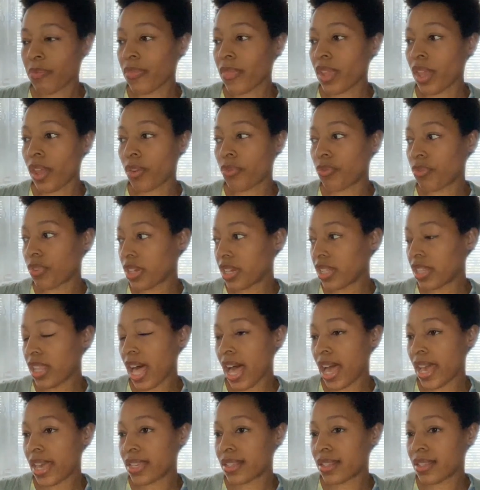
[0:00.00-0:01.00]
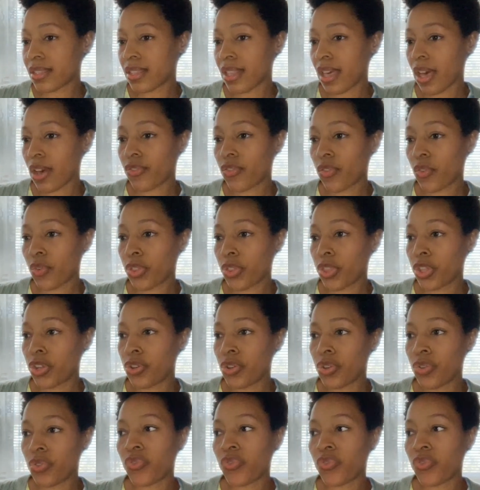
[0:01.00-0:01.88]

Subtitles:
I realized that for the new